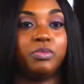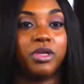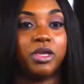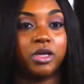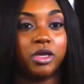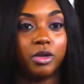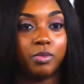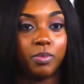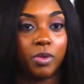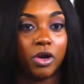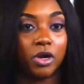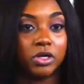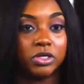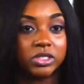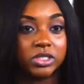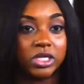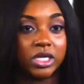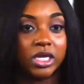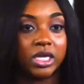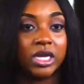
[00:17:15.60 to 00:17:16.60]
be a good
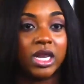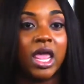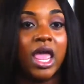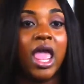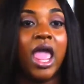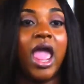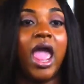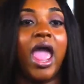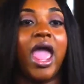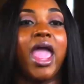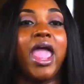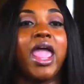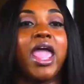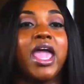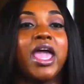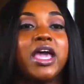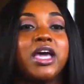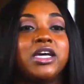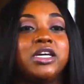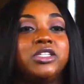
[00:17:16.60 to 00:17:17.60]
person
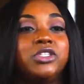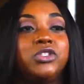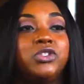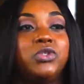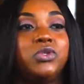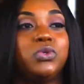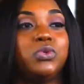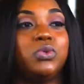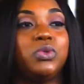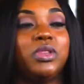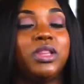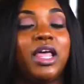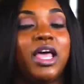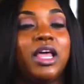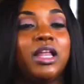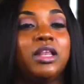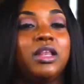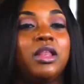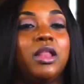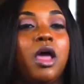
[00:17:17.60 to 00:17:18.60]
and to
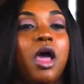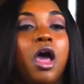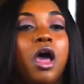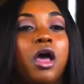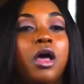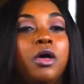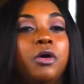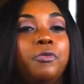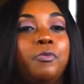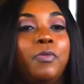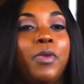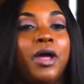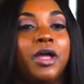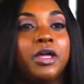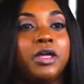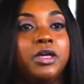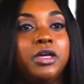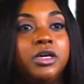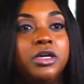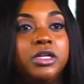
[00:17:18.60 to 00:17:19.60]
let
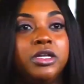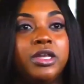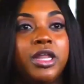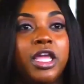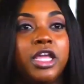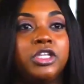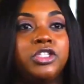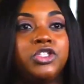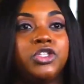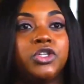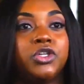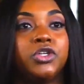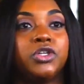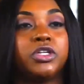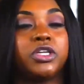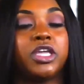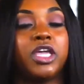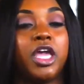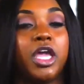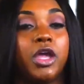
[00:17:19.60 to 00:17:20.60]
my
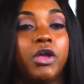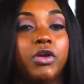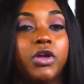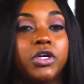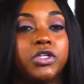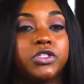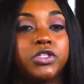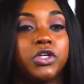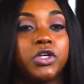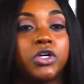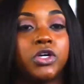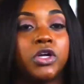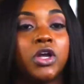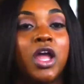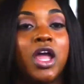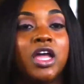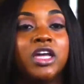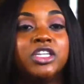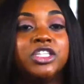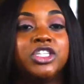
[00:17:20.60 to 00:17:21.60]
good-natured
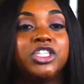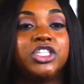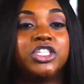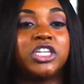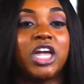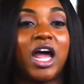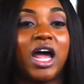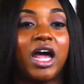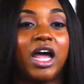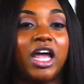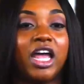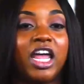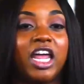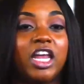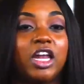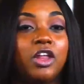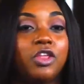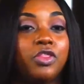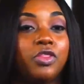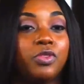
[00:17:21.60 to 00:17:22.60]
character
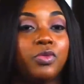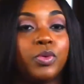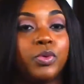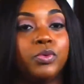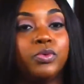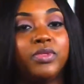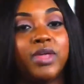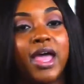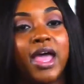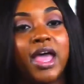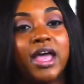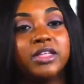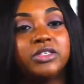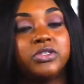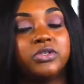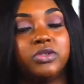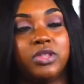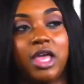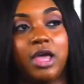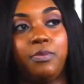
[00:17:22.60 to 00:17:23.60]
shine through
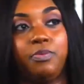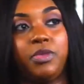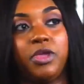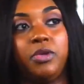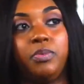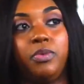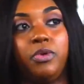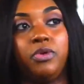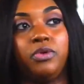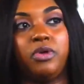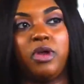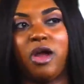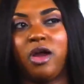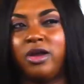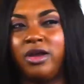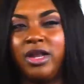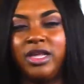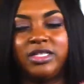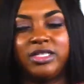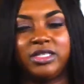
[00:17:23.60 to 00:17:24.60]
that so that people
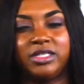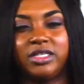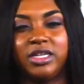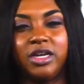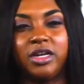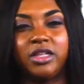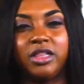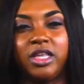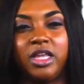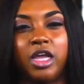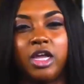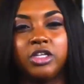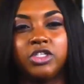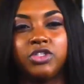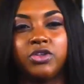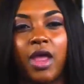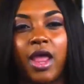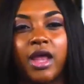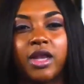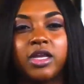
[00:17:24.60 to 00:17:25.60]
aren't necessarily
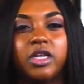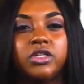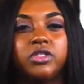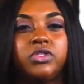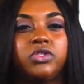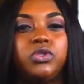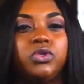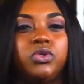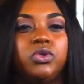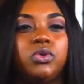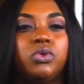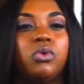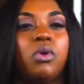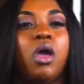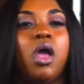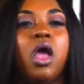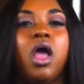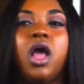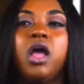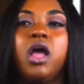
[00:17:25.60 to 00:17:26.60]
attracted
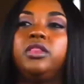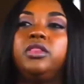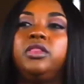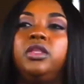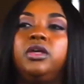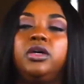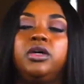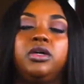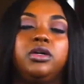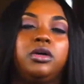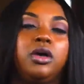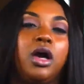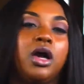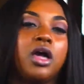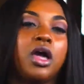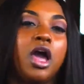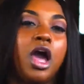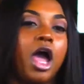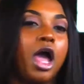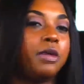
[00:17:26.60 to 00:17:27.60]
to the
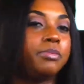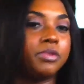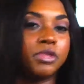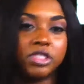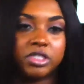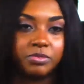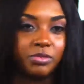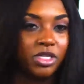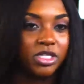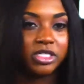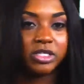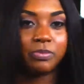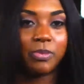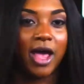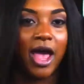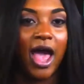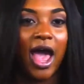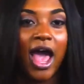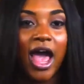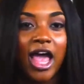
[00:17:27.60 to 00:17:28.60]
accomplishments
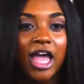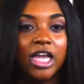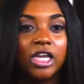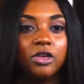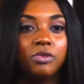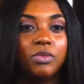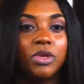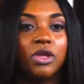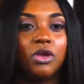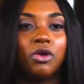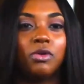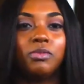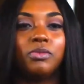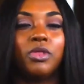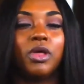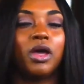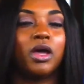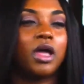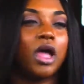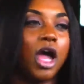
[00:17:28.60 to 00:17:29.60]
behind me or
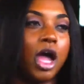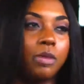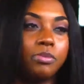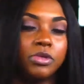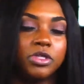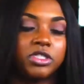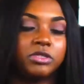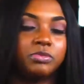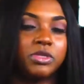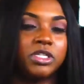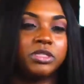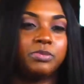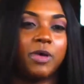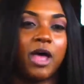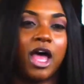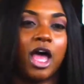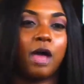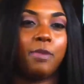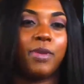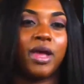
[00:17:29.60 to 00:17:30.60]
the accomplishments
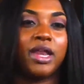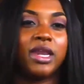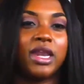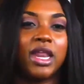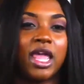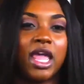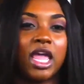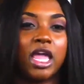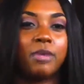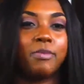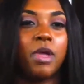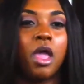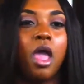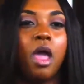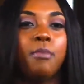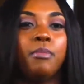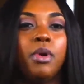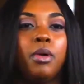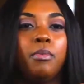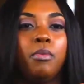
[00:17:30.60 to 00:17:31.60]
behind my name,
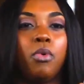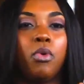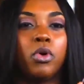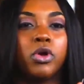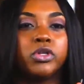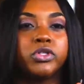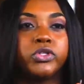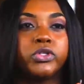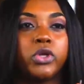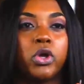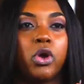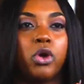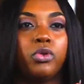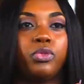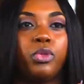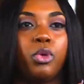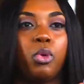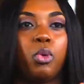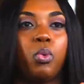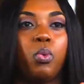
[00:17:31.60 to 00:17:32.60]
but more
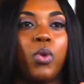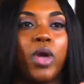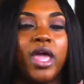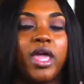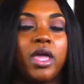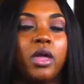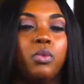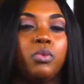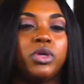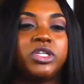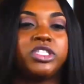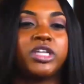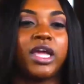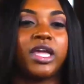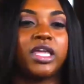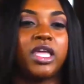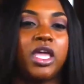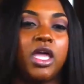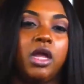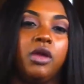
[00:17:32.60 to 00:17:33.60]
so the way in which
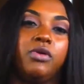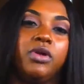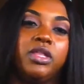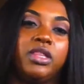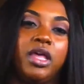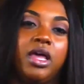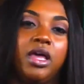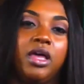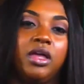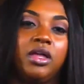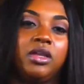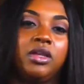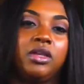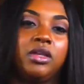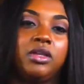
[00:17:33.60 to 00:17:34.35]
I carry that.